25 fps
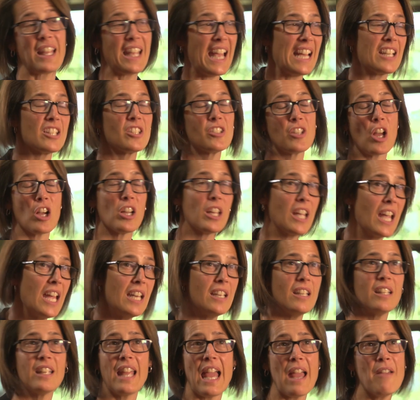and get stuck
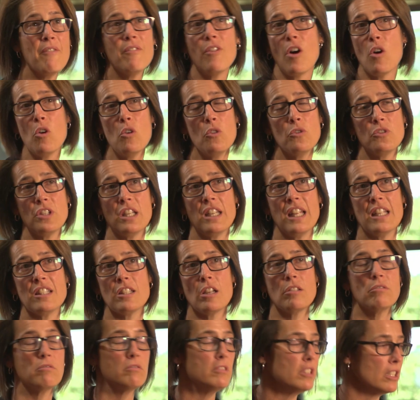in and get involved in it.
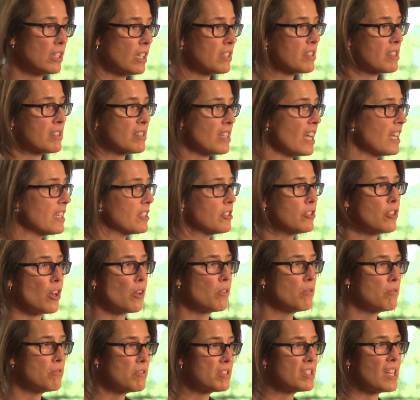Don't, you know, as I said,
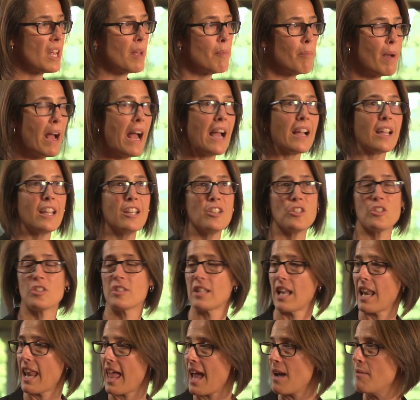don't sit back and
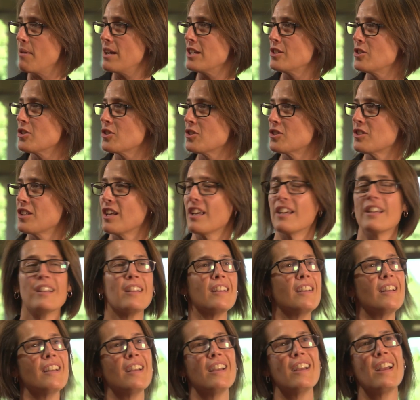just allow it just to
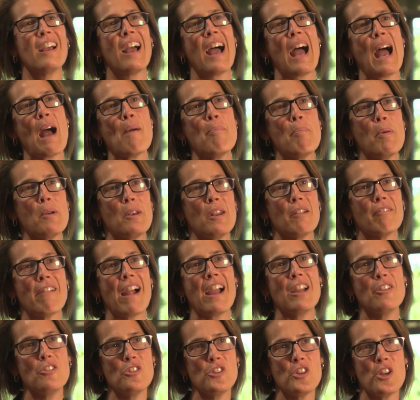happen
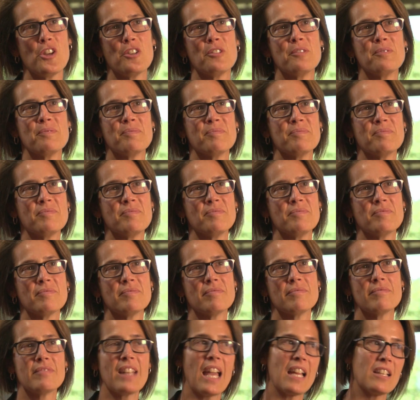around you.
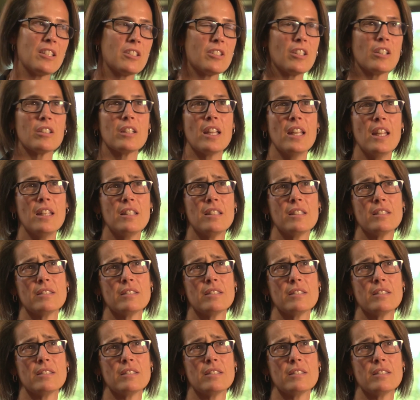Get stuck in,